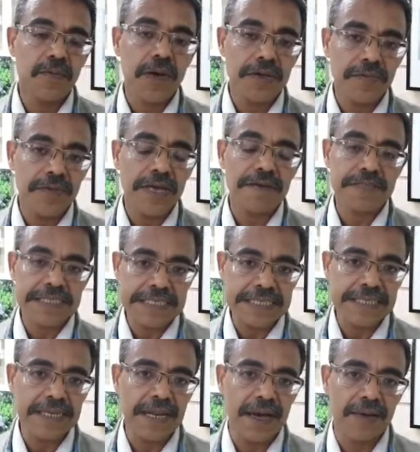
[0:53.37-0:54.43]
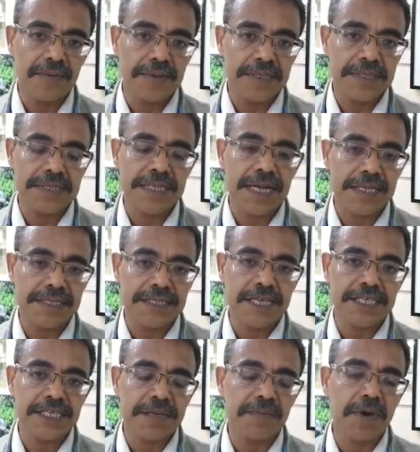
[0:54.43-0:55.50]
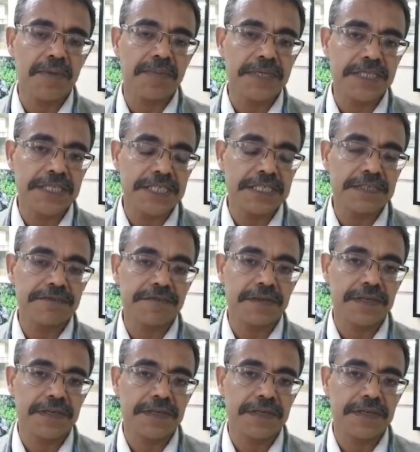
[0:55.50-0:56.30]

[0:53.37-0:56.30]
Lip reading: what we have seen now is that Jaish-e-Mohammed chief